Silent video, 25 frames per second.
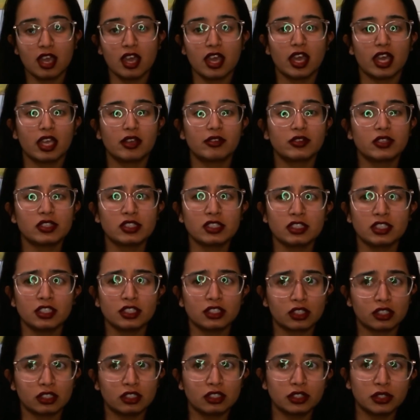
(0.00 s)
It was an
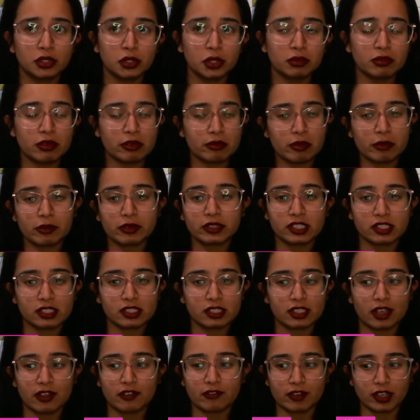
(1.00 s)
internal tool where we were just
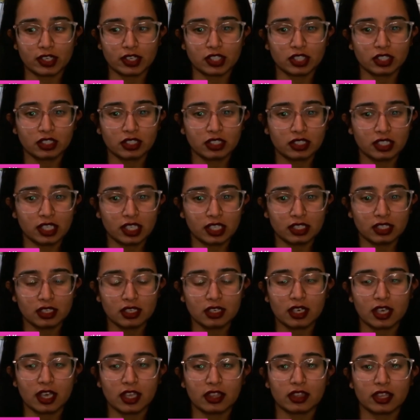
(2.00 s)
like fetching the data
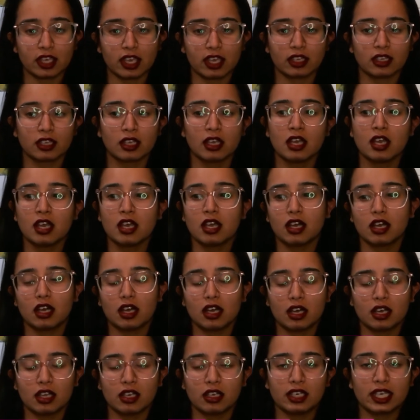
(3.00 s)
and then
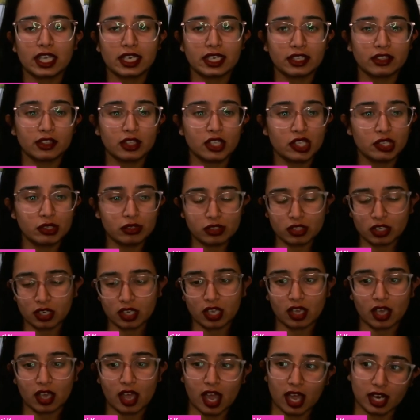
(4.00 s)
letting the user
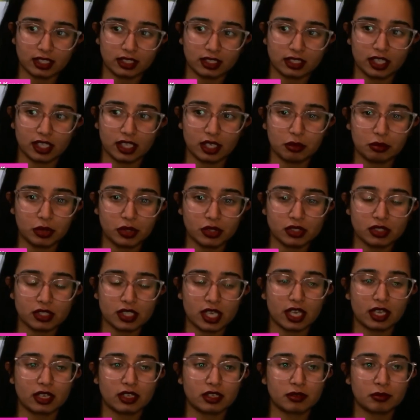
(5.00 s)
add inputs
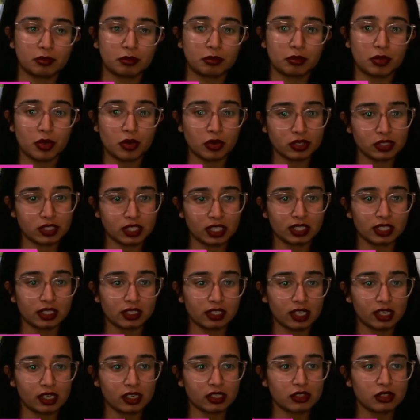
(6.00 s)
and posting the data.